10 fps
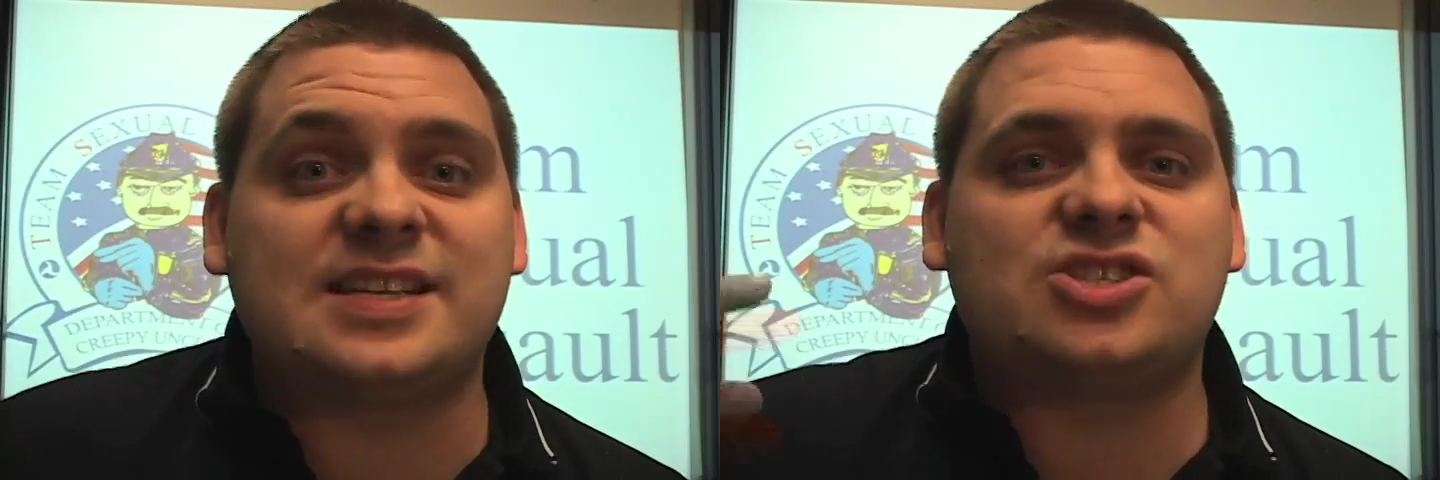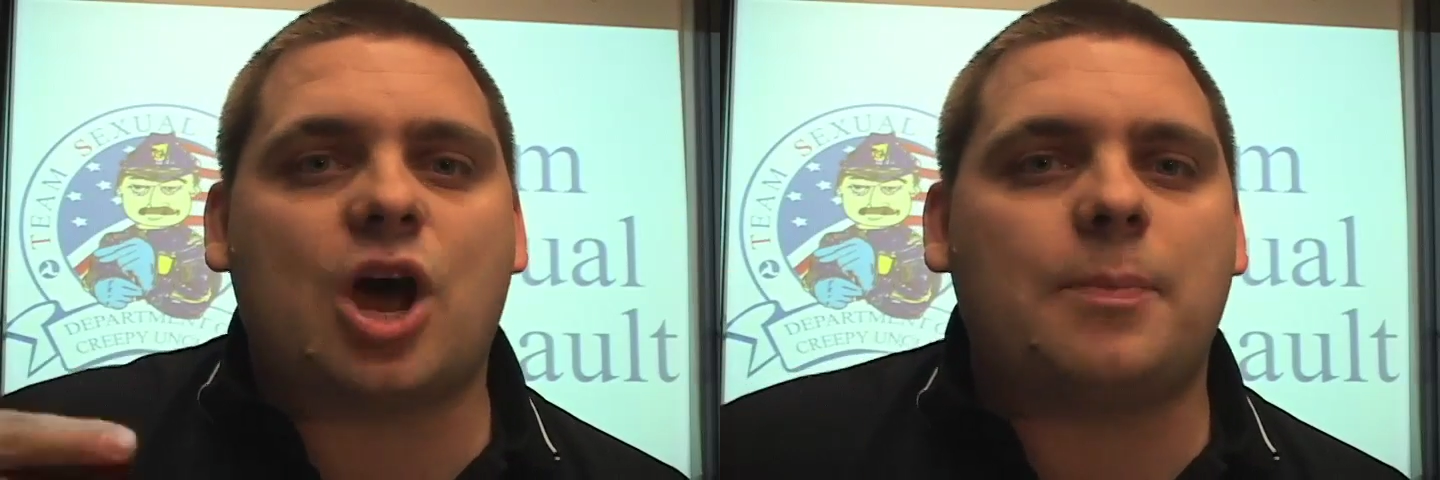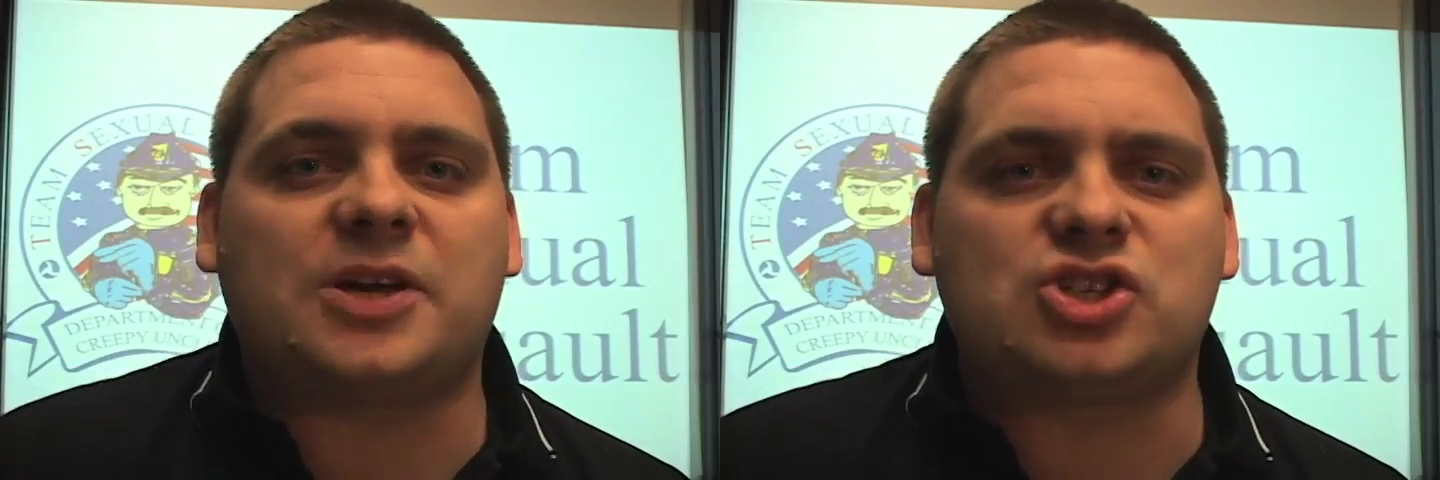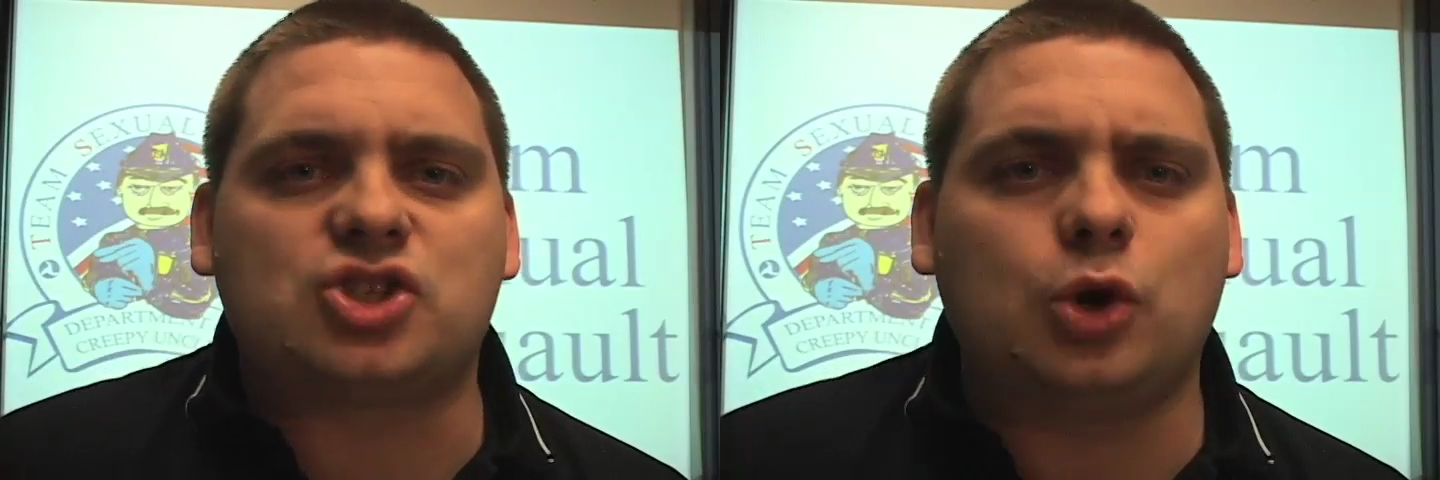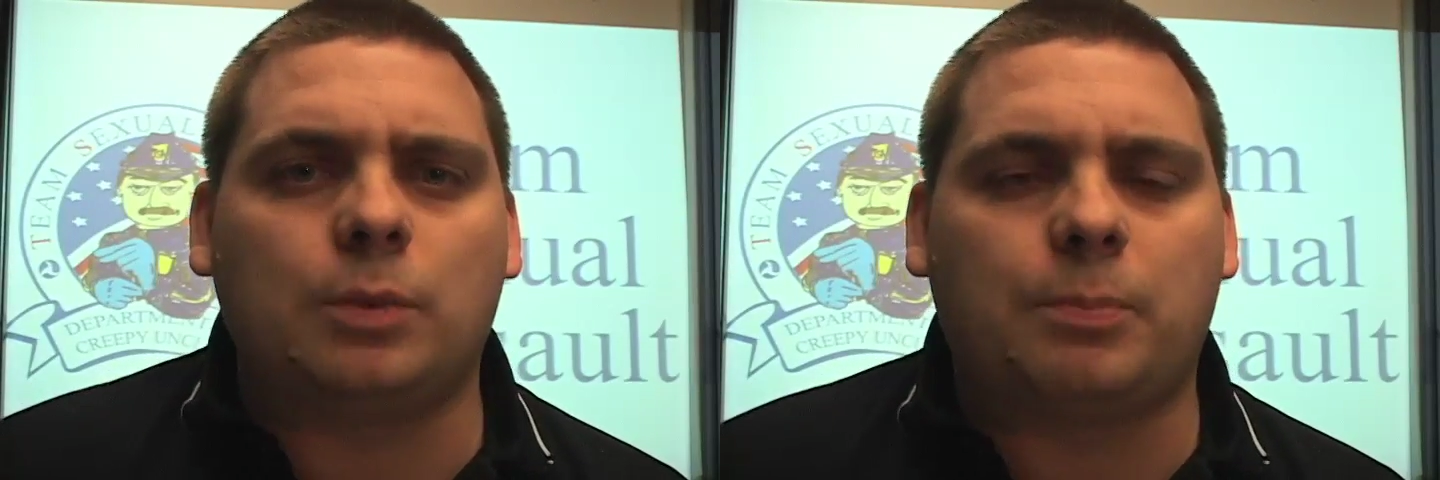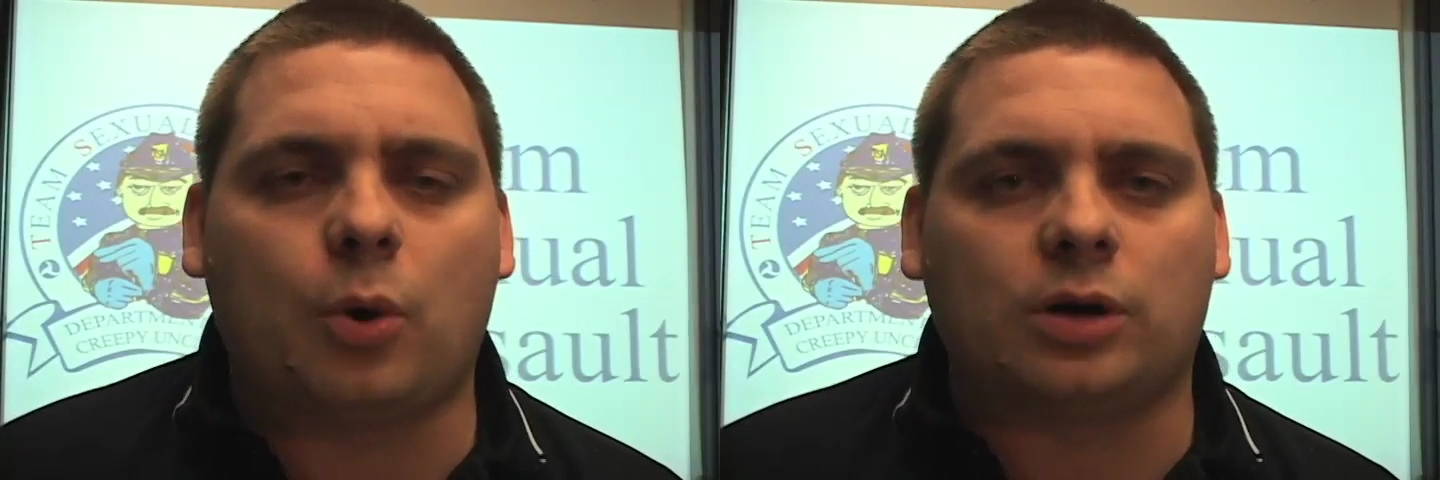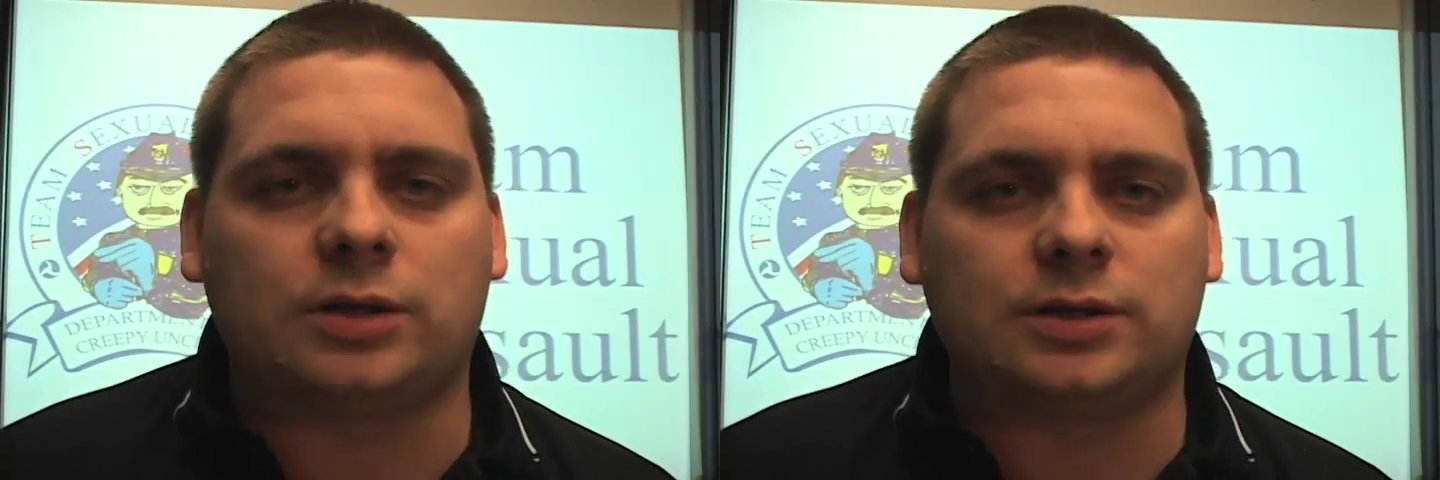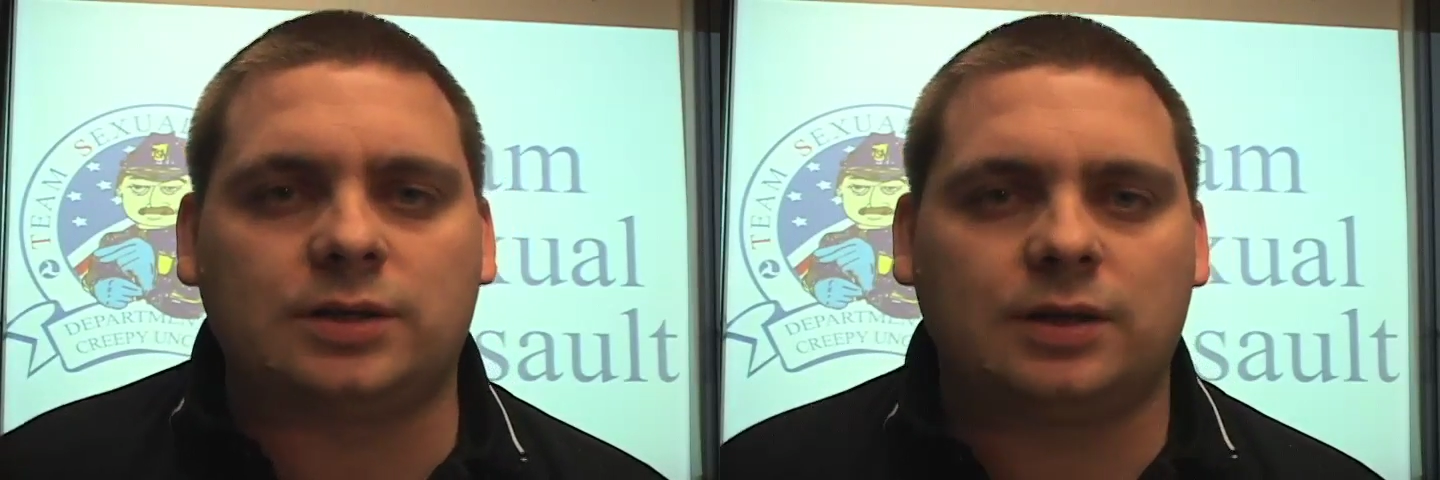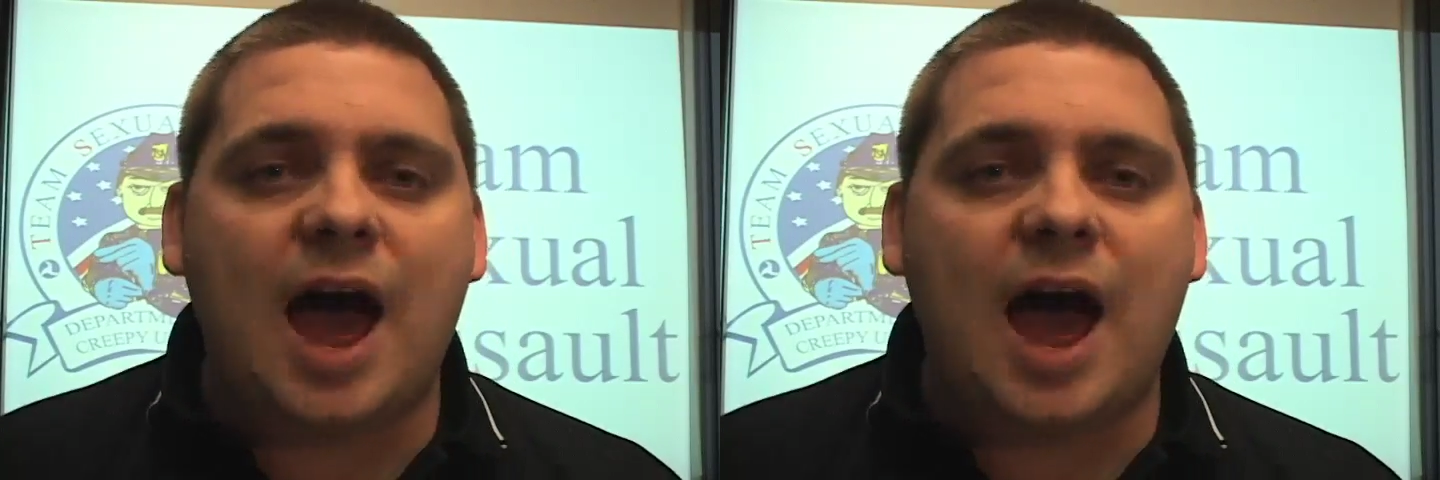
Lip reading: this topic is too important.